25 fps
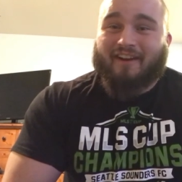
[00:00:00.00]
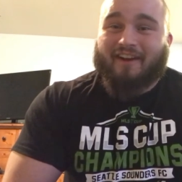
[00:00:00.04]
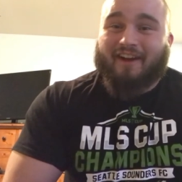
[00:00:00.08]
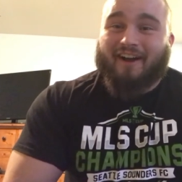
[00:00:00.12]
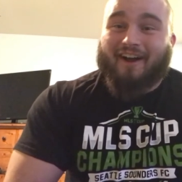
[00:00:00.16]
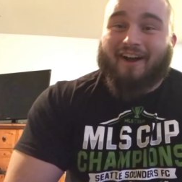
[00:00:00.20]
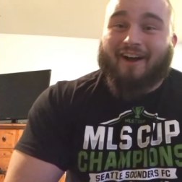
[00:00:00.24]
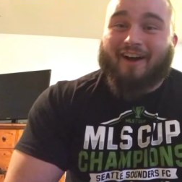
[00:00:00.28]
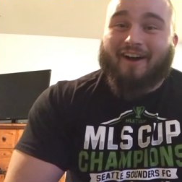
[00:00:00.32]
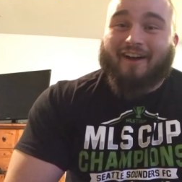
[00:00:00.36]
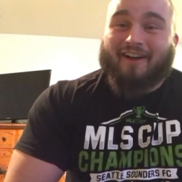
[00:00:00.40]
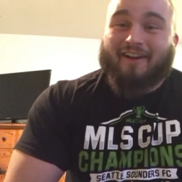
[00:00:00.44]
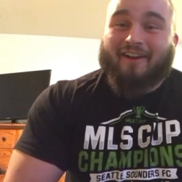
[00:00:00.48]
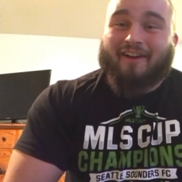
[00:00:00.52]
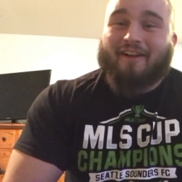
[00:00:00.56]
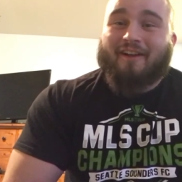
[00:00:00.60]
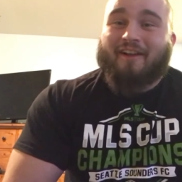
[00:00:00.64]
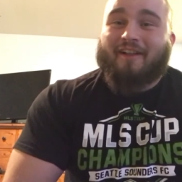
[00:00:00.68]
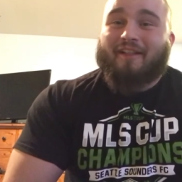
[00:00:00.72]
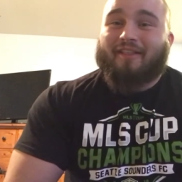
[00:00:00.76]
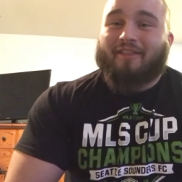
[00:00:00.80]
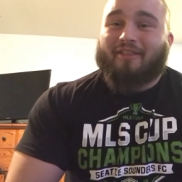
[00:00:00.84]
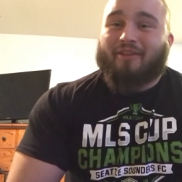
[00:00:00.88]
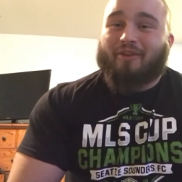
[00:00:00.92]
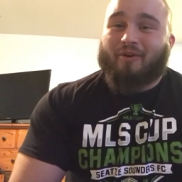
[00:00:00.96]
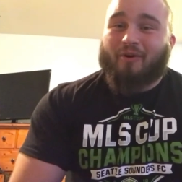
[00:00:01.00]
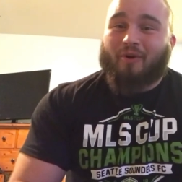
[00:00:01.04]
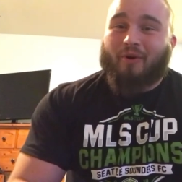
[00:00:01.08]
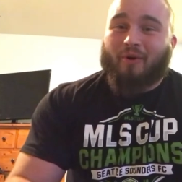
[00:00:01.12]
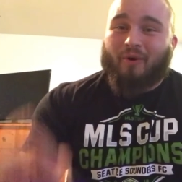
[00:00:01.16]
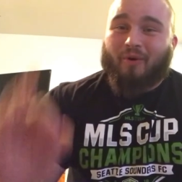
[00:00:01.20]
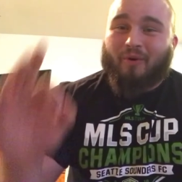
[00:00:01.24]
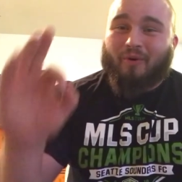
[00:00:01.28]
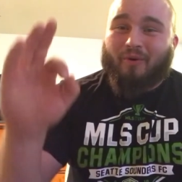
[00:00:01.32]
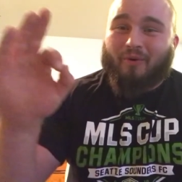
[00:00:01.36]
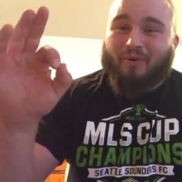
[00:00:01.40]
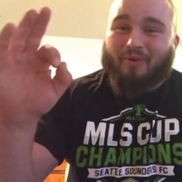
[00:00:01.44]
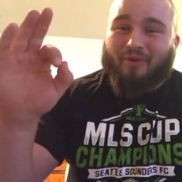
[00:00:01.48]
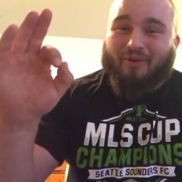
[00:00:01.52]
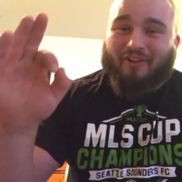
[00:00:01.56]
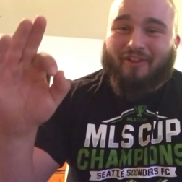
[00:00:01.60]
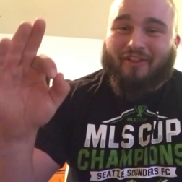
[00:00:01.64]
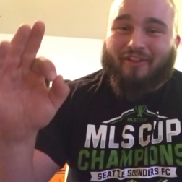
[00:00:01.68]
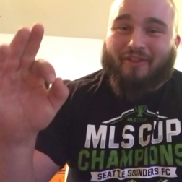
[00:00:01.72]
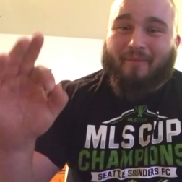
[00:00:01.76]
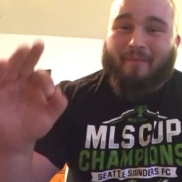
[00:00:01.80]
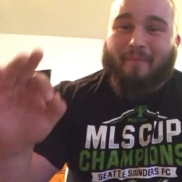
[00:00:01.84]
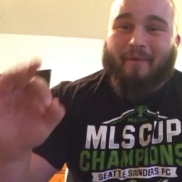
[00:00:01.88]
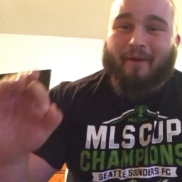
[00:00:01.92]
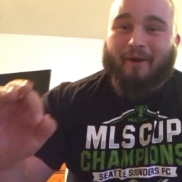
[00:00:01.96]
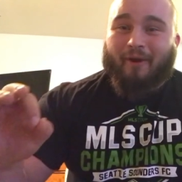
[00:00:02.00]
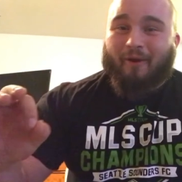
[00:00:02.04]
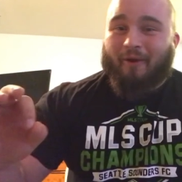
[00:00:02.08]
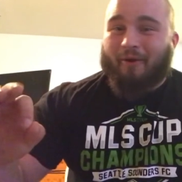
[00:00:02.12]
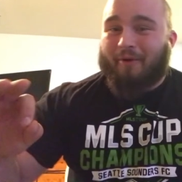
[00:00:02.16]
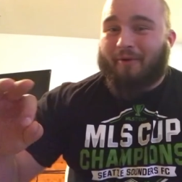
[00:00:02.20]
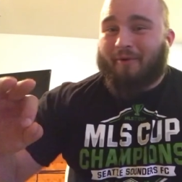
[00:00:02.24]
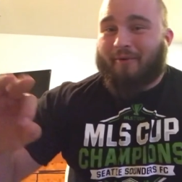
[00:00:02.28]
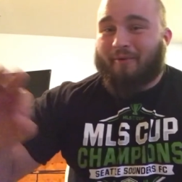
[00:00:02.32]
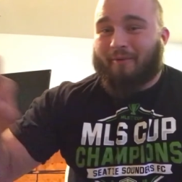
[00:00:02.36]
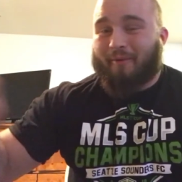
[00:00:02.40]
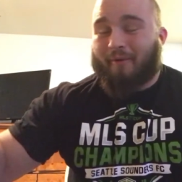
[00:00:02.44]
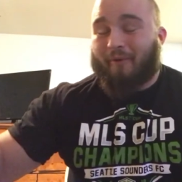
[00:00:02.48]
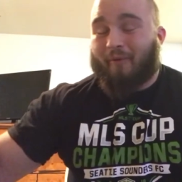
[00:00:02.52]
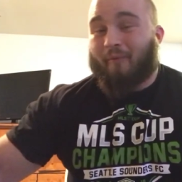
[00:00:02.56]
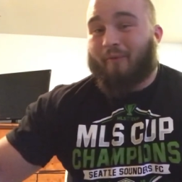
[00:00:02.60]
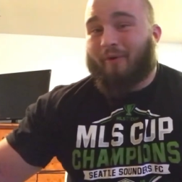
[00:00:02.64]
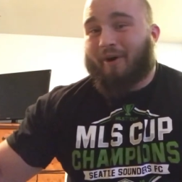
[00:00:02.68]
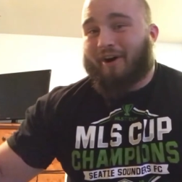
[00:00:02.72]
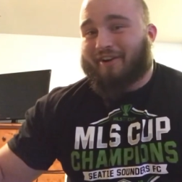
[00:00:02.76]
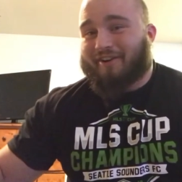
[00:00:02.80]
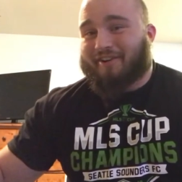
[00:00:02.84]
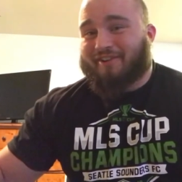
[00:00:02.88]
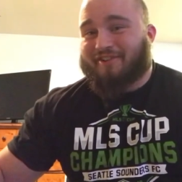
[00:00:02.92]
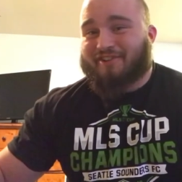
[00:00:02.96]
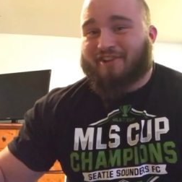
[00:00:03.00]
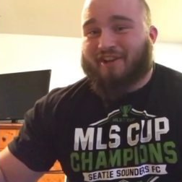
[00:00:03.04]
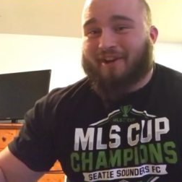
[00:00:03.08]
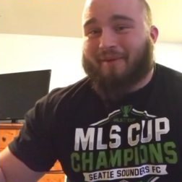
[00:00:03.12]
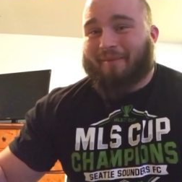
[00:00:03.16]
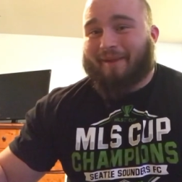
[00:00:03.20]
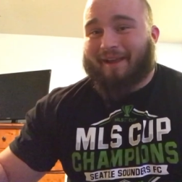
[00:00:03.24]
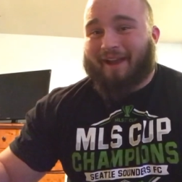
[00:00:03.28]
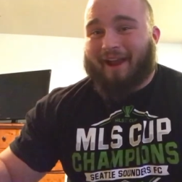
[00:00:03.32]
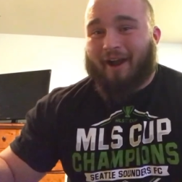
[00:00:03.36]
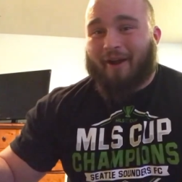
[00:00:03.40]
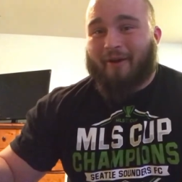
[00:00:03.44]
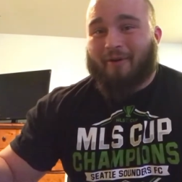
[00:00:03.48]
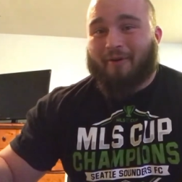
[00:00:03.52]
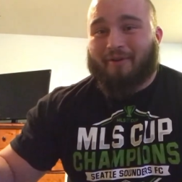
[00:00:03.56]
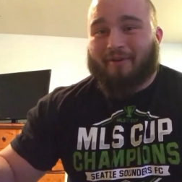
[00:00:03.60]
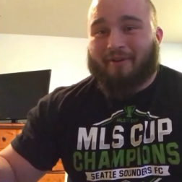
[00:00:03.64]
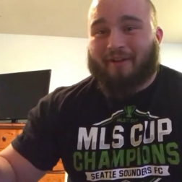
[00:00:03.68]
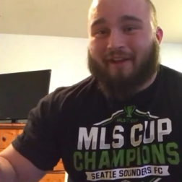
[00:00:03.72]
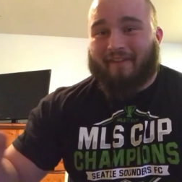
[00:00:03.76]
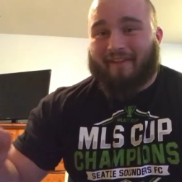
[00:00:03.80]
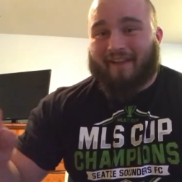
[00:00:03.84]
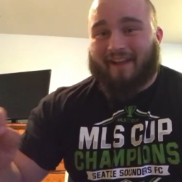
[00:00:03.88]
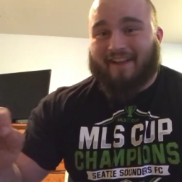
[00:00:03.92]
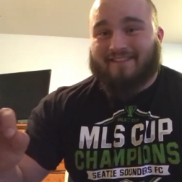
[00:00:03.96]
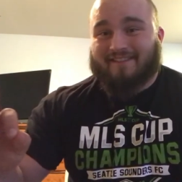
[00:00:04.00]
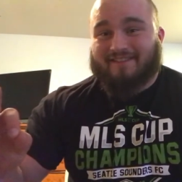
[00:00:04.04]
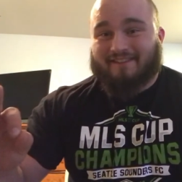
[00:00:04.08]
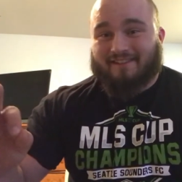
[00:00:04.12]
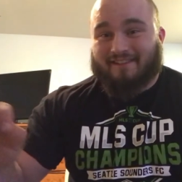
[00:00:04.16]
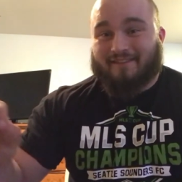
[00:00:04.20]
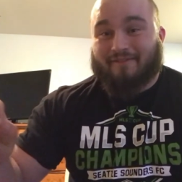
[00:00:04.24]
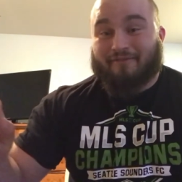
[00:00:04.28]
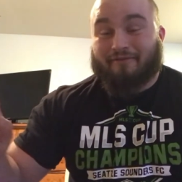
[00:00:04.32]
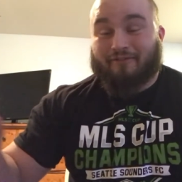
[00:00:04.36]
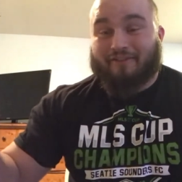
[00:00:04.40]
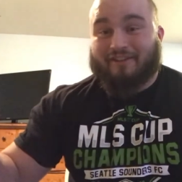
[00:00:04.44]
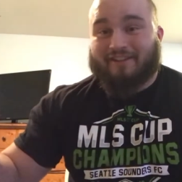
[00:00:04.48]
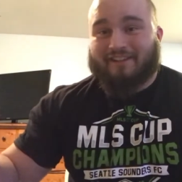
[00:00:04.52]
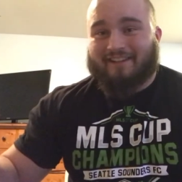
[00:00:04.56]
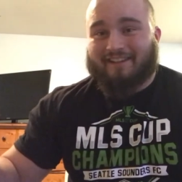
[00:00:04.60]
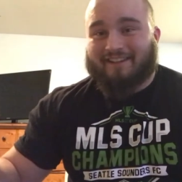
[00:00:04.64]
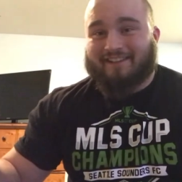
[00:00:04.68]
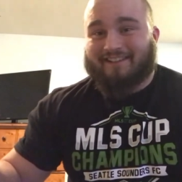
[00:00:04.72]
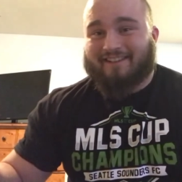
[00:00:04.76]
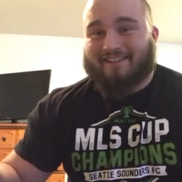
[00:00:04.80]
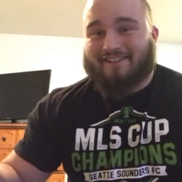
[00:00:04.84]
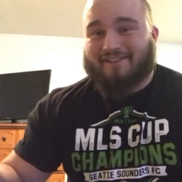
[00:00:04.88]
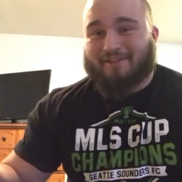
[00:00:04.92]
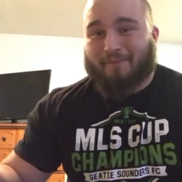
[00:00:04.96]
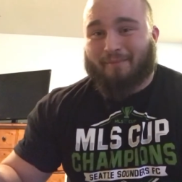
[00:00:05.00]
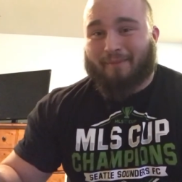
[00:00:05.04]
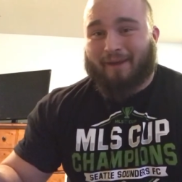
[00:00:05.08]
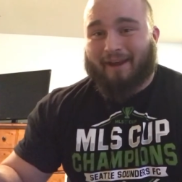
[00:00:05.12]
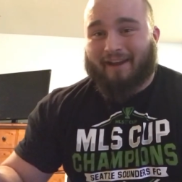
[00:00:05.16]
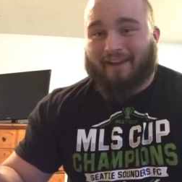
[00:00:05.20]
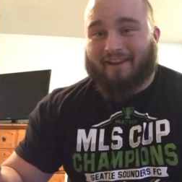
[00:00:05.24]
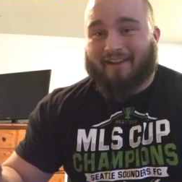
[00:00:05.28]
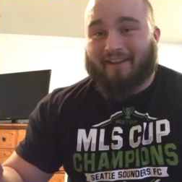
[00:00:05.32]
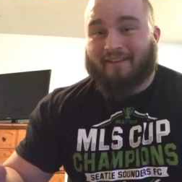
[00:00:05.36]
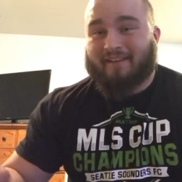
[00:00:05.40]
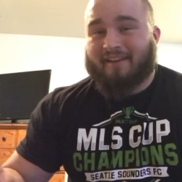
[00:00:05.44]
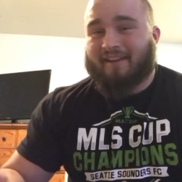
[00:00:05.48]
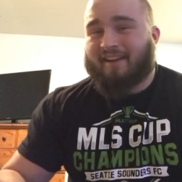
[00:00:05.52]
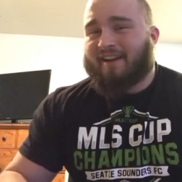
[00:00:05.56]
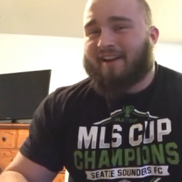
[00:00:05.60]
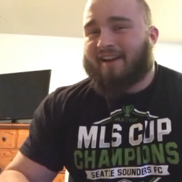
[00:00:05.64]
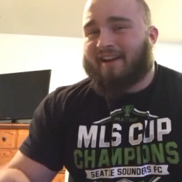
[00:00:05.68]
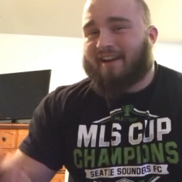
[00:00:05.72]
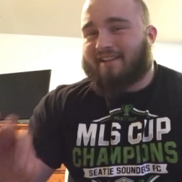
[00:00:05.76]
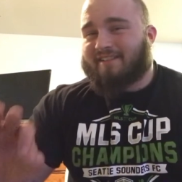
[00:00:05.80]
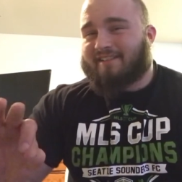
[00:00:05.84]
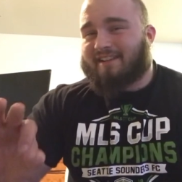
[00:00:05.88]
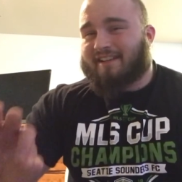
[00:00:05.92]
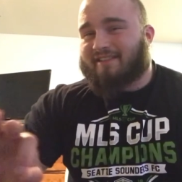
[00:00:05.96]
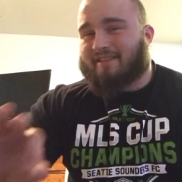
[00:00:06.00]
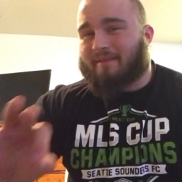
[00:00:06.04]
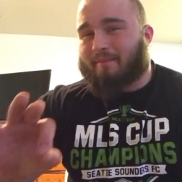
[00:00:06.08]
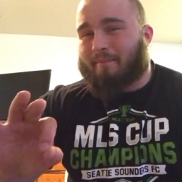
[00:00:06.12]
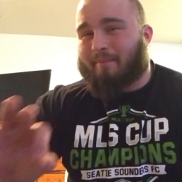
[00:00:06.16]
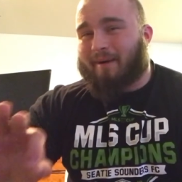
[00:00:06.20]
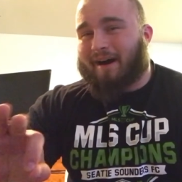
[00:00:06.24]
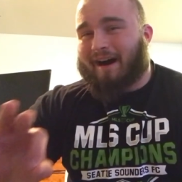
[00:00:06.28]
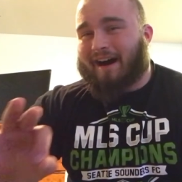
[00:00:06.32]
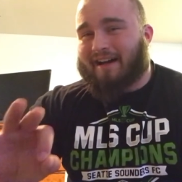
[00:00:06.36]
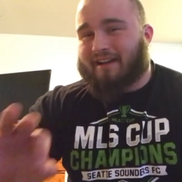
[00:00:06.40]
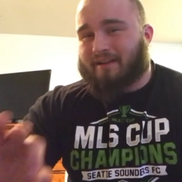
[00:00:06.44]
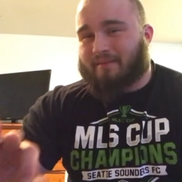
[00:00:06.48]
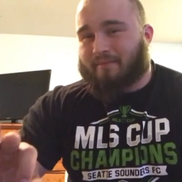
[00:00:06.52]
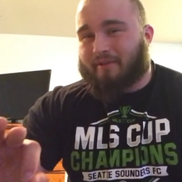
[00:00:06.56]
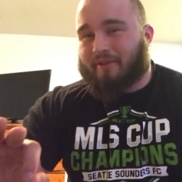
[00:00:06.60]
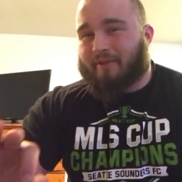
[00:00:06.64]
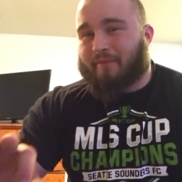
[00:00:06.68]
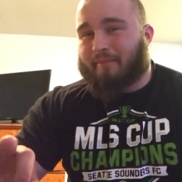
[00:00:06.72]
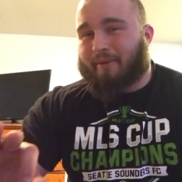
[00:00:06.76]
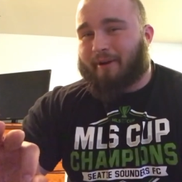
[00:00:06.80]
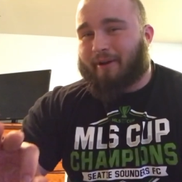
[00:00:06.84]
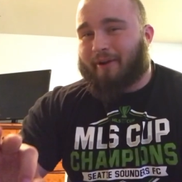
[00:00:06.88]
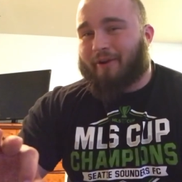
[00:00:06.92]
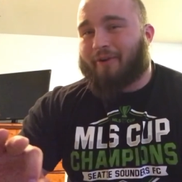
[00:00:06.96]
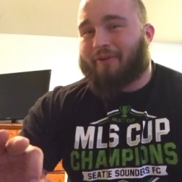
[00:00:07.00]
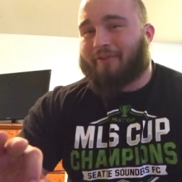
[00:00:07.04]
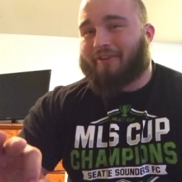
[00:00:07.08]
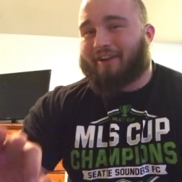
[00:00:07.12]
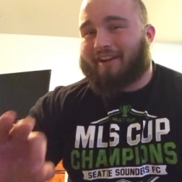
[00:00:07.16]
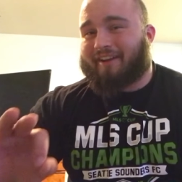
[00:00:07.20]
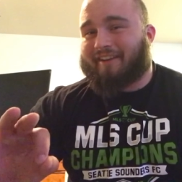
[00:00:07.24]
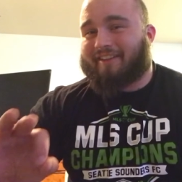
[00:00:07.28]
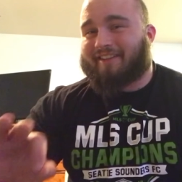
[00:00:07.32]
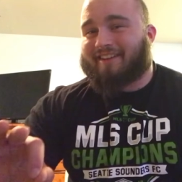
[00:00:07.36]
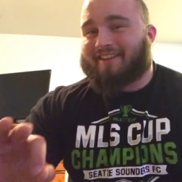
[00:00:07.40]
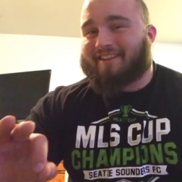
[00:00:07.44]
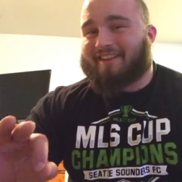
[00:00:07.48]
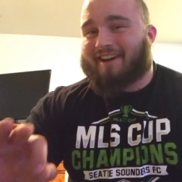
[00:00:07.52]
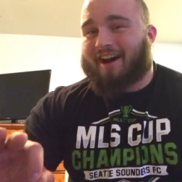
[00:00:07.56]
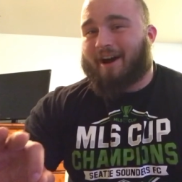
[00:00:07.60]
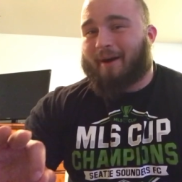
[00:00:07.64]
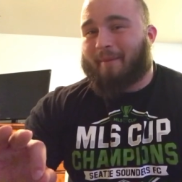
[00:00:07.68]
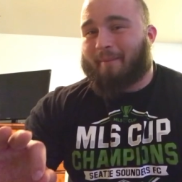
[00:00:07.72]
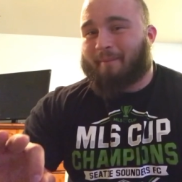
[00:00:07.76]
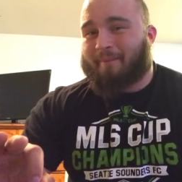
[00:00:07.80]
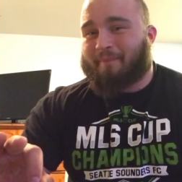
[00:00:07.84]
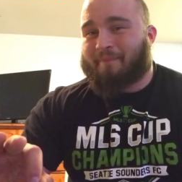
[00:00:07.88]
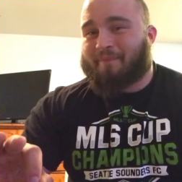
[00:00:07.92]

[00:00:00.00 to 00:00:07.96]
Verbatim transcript: Uh, the hole in the barrel where the water's coming out, and that's the fatigue dissipating. It's at the bottom of the barrel, not at the top,